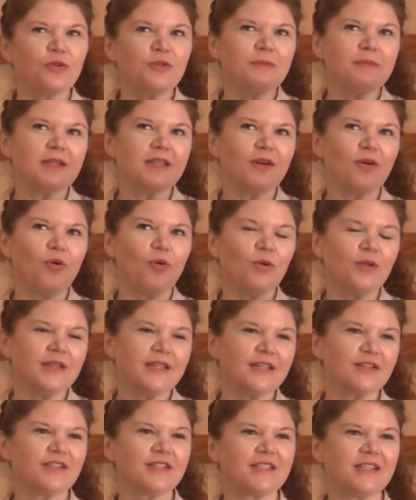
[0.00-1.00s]
told me the whole
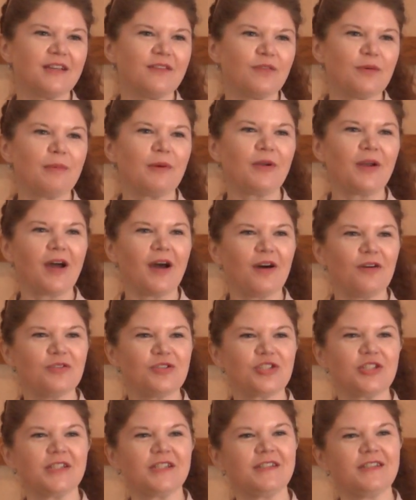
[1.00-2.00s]
narrative about
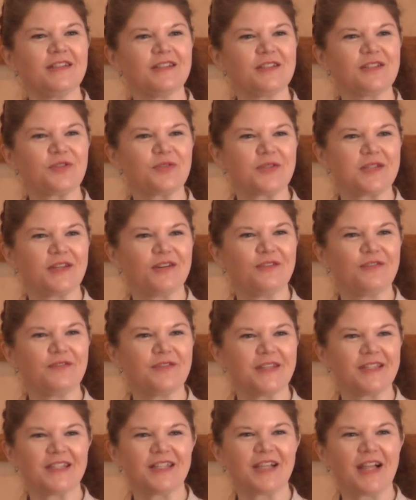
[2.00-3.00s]
how she conducts
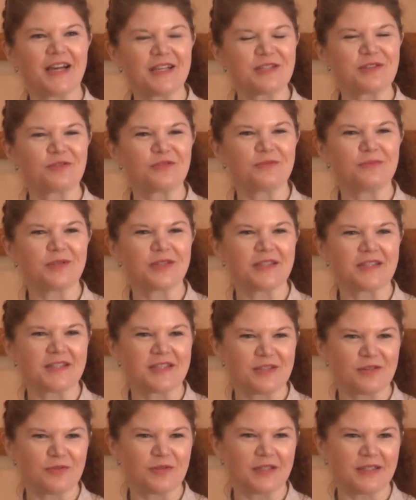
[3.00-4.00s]
herself in the classroom with the
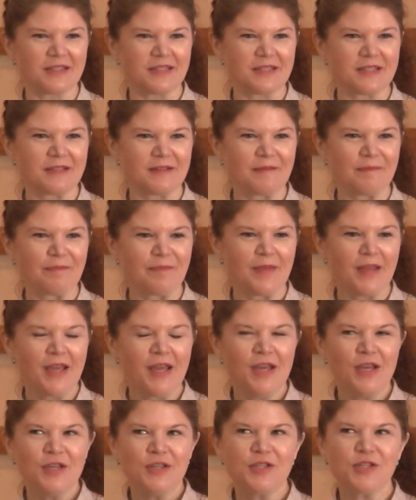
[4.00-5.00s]
students.
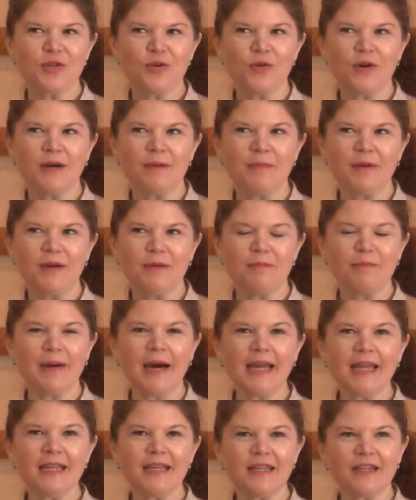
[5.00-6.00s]
So uh,
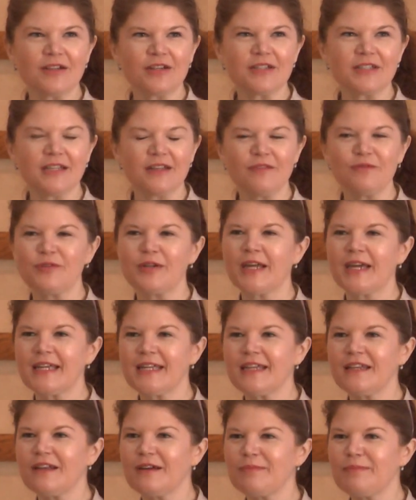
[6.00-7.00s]
my narrative when
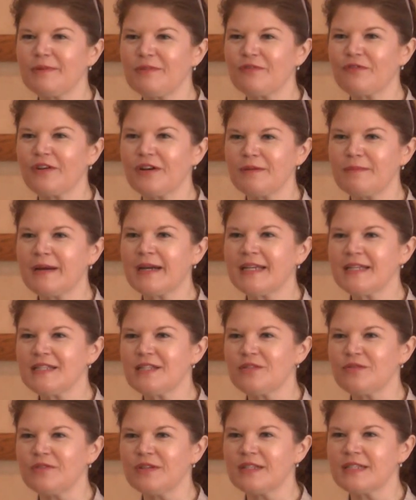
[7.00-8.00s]
I get up in front of my
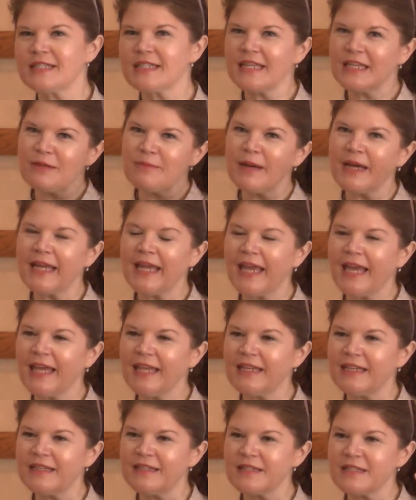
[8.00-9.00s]
students in my
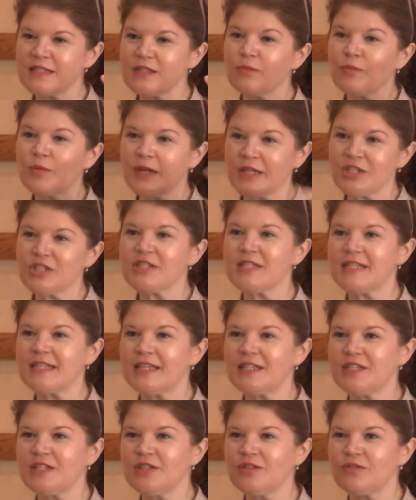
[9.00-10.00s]
head is what I just
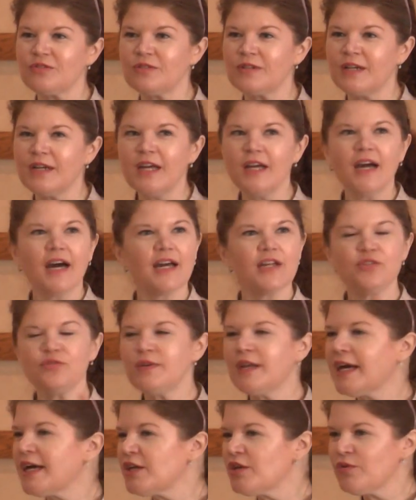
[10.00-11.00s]
said to you. I do
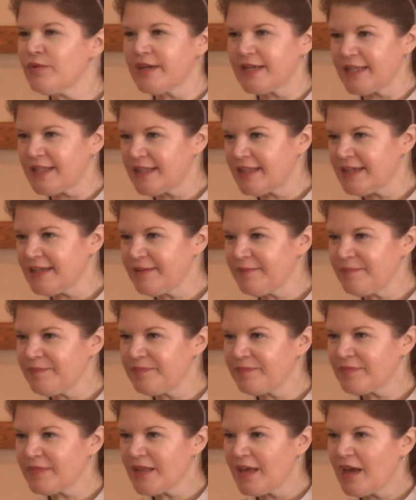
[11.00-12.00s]
not know
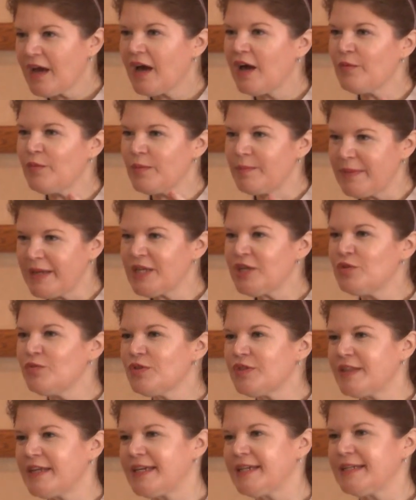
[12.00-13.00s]
anything. I will make you
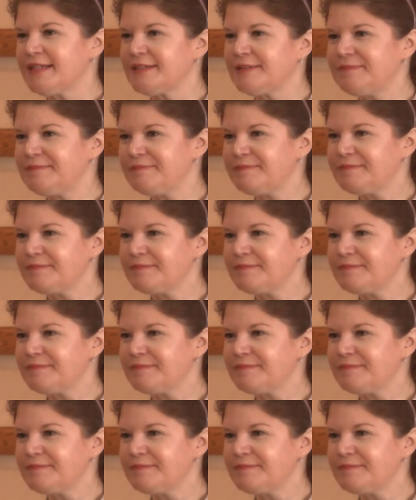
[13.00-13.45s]
think